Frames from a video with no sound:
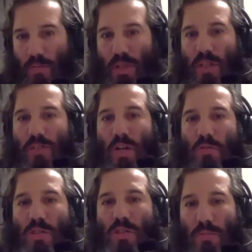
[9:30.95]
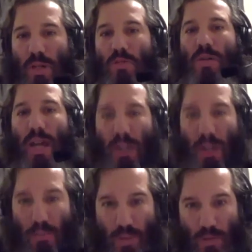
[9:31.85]
but they'll know somebody who can
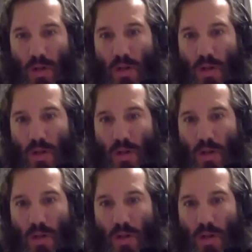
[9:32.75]
help you,